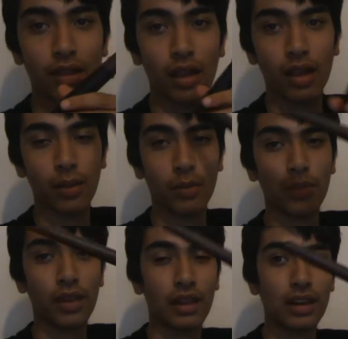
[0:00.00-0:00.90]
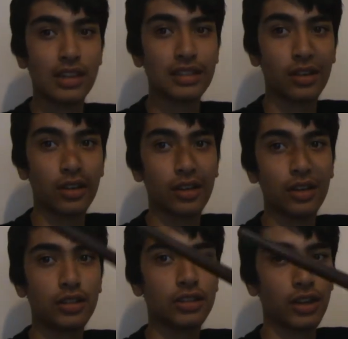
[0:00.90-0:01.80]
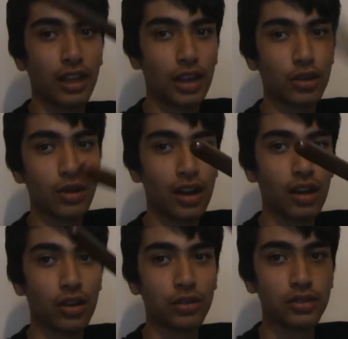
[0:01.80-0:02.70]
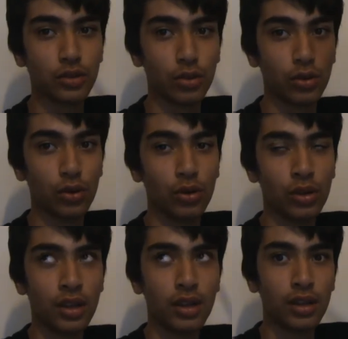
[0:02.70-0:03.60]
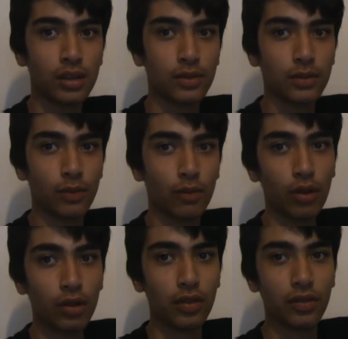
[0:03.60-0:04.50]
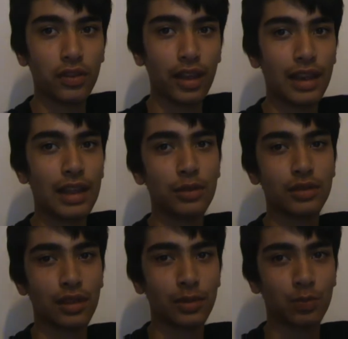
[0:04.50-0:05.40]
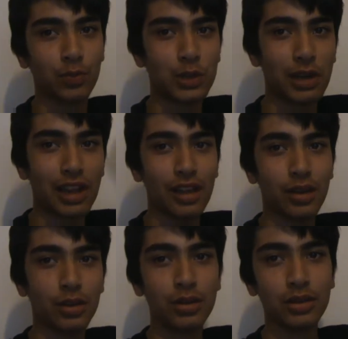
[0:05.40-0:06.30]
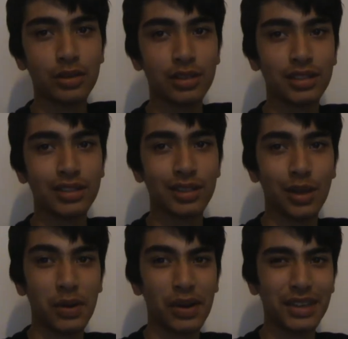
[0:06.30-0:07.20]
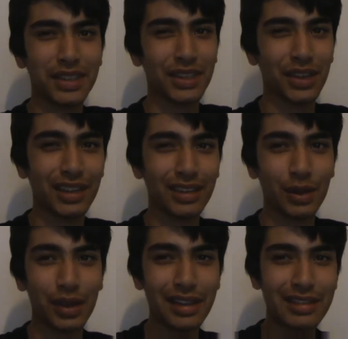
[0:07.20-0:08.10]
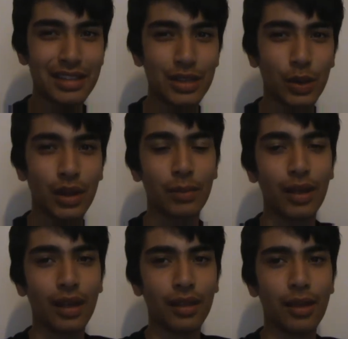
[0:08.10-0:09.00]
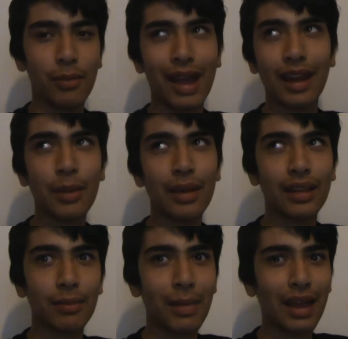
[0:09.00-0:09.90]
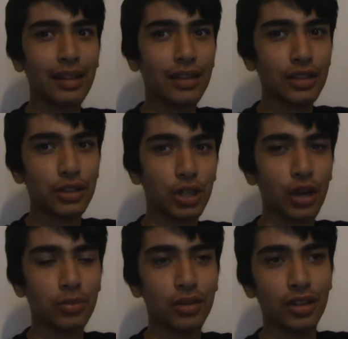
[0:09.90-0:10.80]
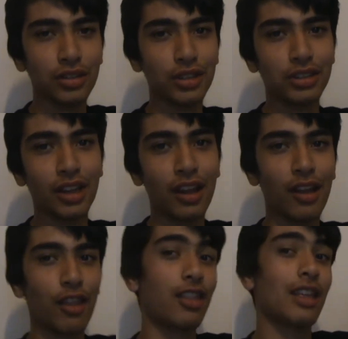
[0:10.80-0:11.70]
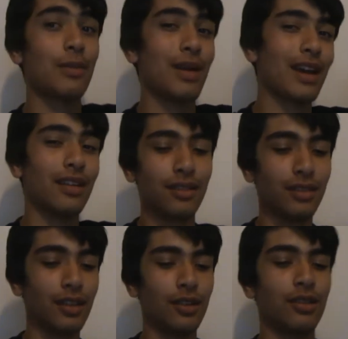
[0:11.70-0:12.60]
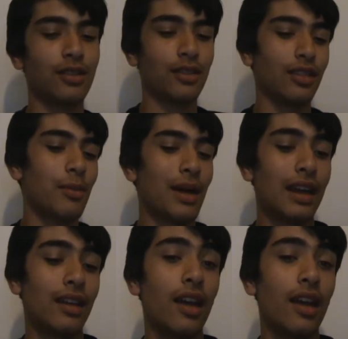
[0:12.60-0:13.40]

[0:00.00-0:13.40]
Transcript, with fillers: Um, then I asked the guy, should I get Draco's or Ron's? And he was like, Draco. So I decided to listen to him. The man, I mean the man in the shop, not just the man, the the man.